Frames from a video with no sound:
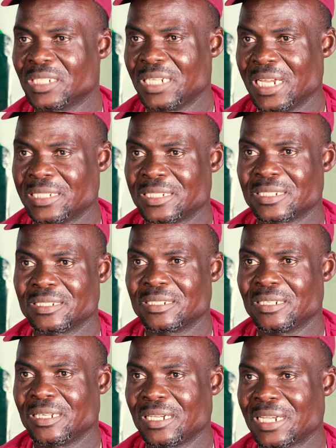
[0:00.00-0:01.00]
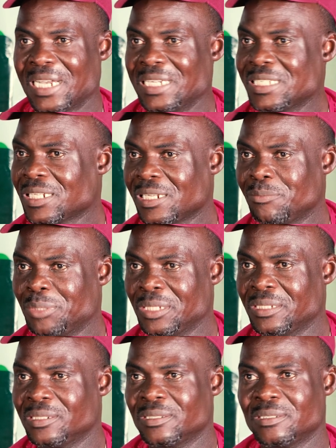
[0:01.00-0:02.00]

that can easily be